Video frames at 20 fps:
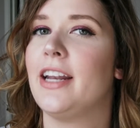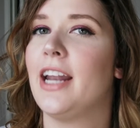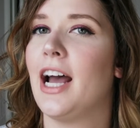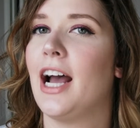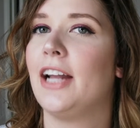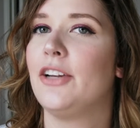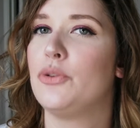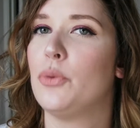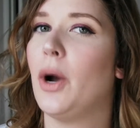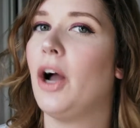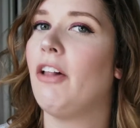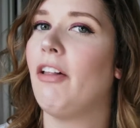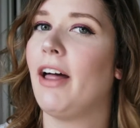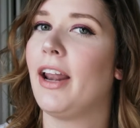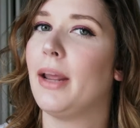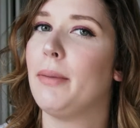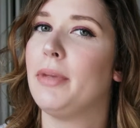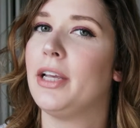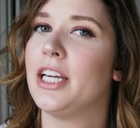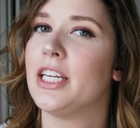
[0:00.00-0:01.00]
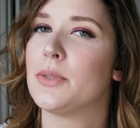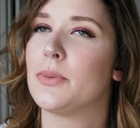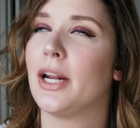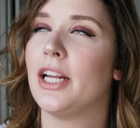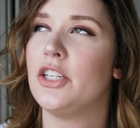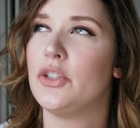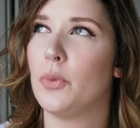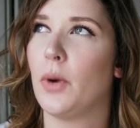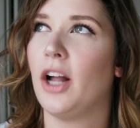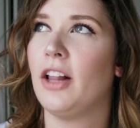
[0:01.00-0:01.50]
to not dwell on it, because when
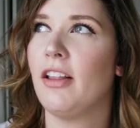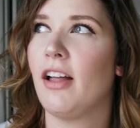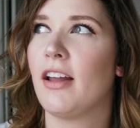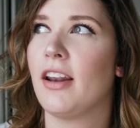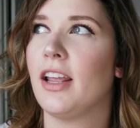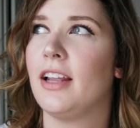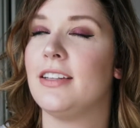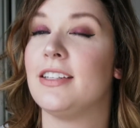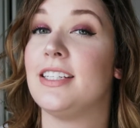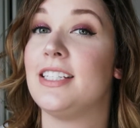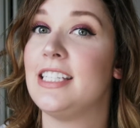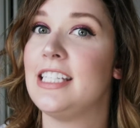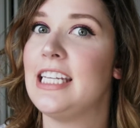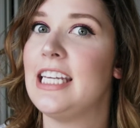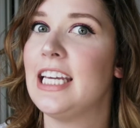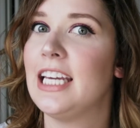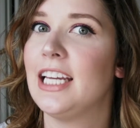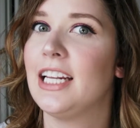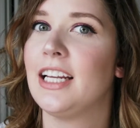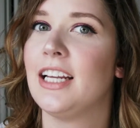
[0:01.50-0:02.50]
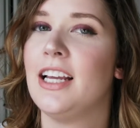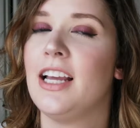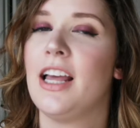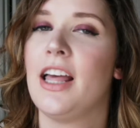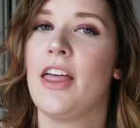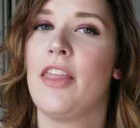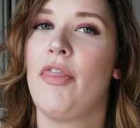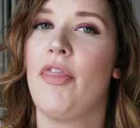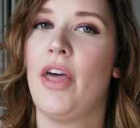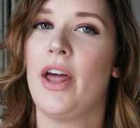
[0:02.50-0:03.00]
I dwell on it and see it,
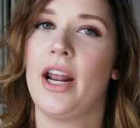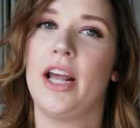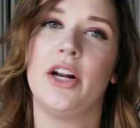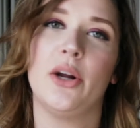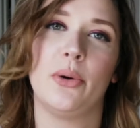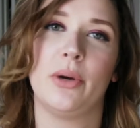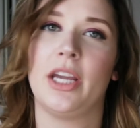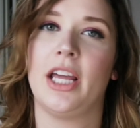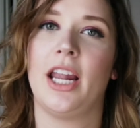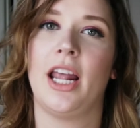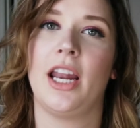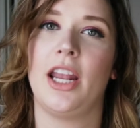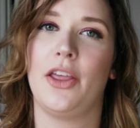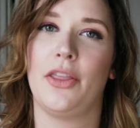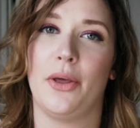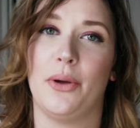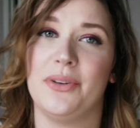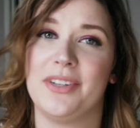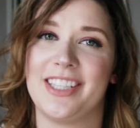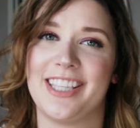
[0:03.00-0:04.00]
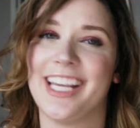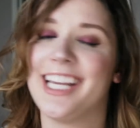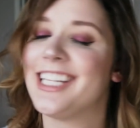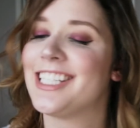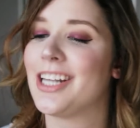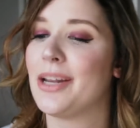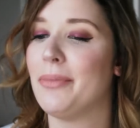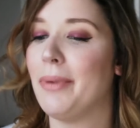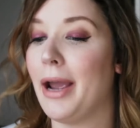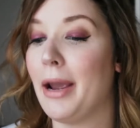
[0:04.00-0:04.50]
then I don't get any of those
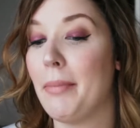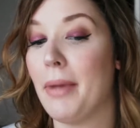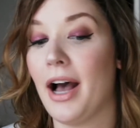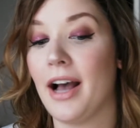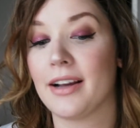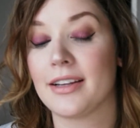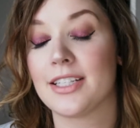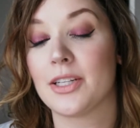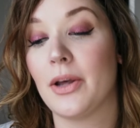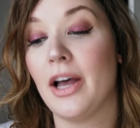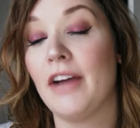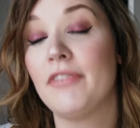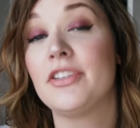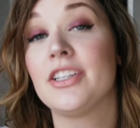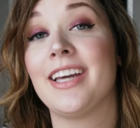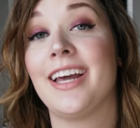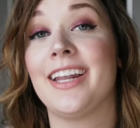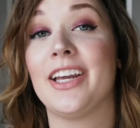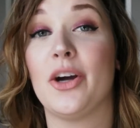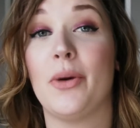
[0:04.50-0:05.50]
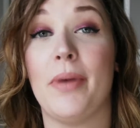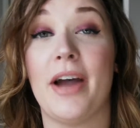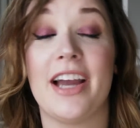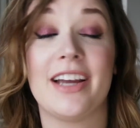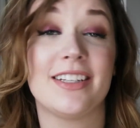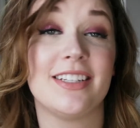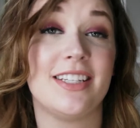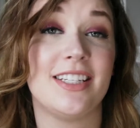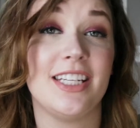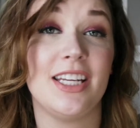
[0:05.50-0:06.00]
things in my box. So I'll have to kind of go
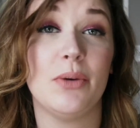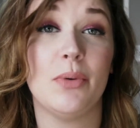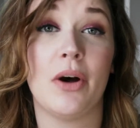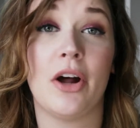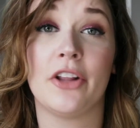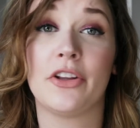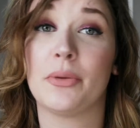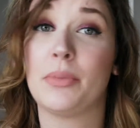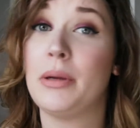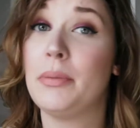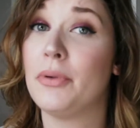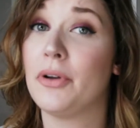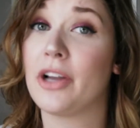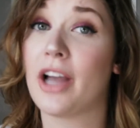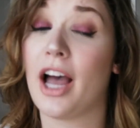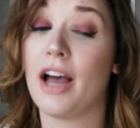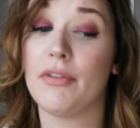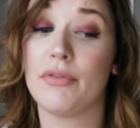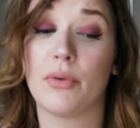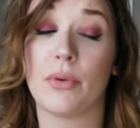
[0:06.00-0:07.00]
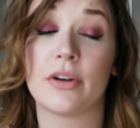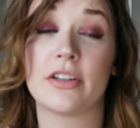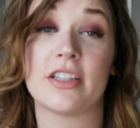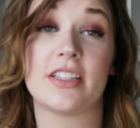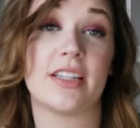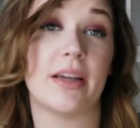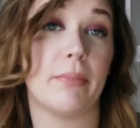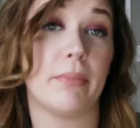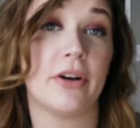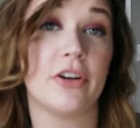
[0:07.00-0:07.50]
back and see what other people got for
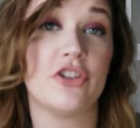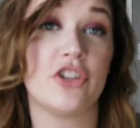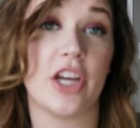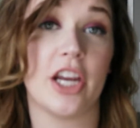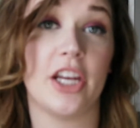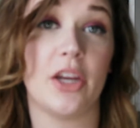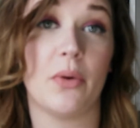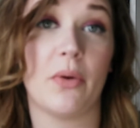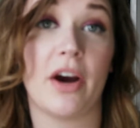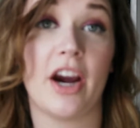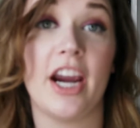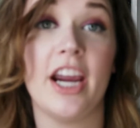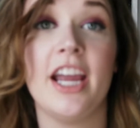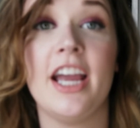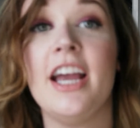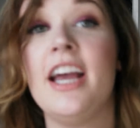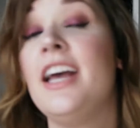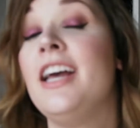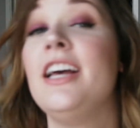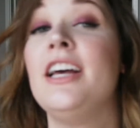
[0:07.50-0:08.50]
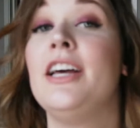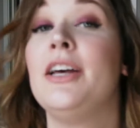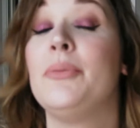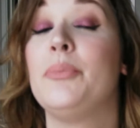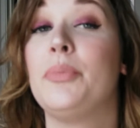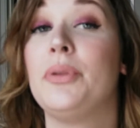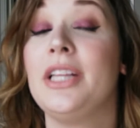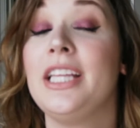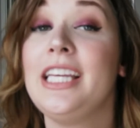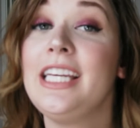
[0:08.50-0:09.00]
December and January.
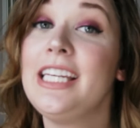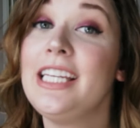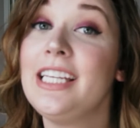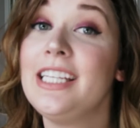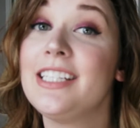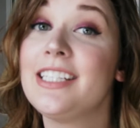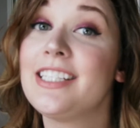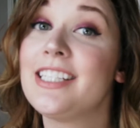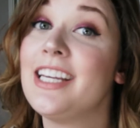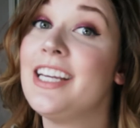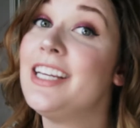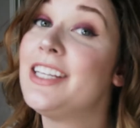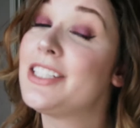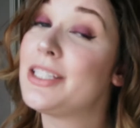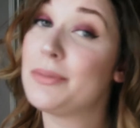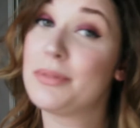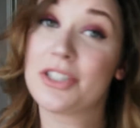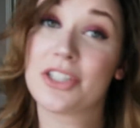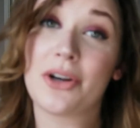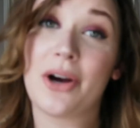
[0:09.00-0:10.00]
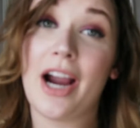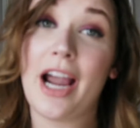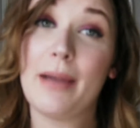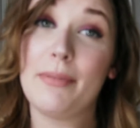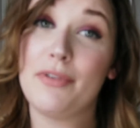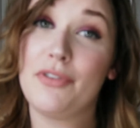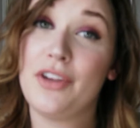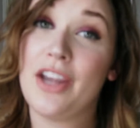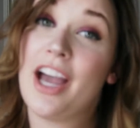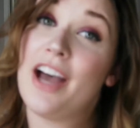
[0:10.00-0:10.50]
Please
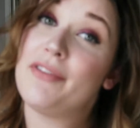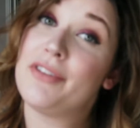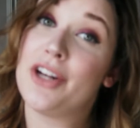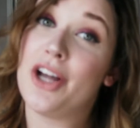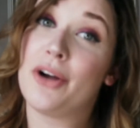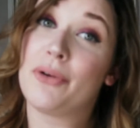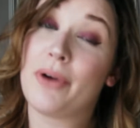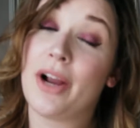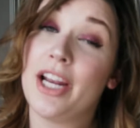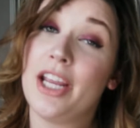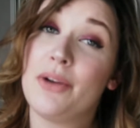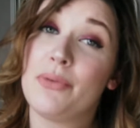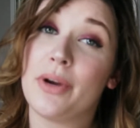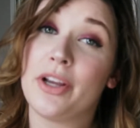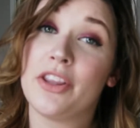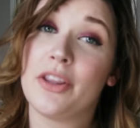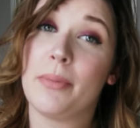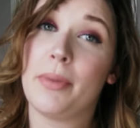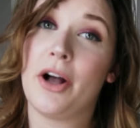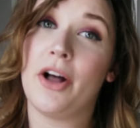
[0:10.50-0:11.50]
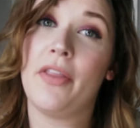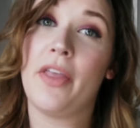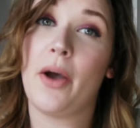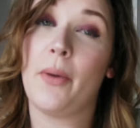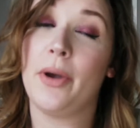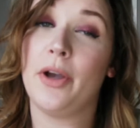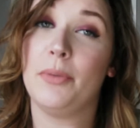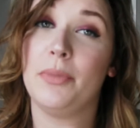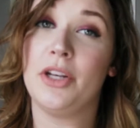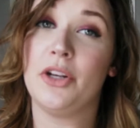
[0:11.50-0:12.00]
subscribe if you haven't already, and ring the bell.
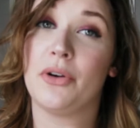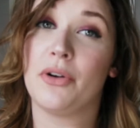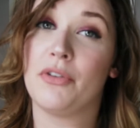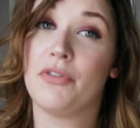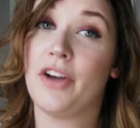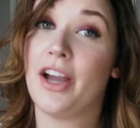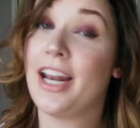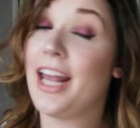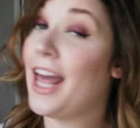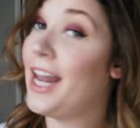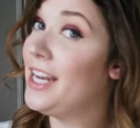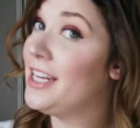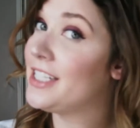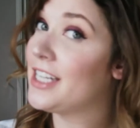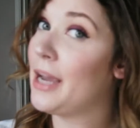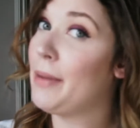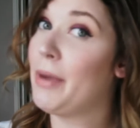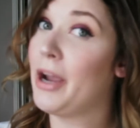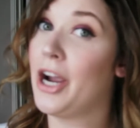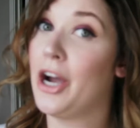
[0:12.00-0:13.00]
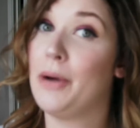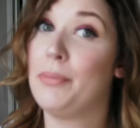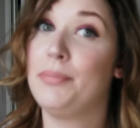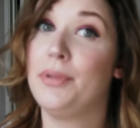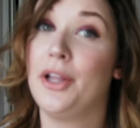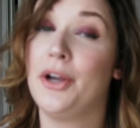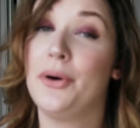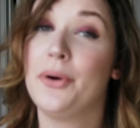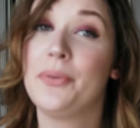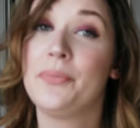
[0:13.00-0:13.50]
That way you'll be notified anytime I
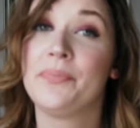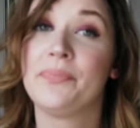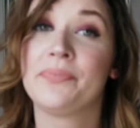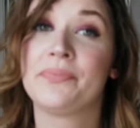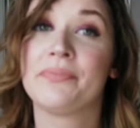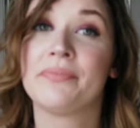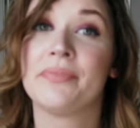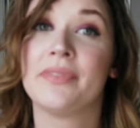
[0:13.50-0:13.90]
upload.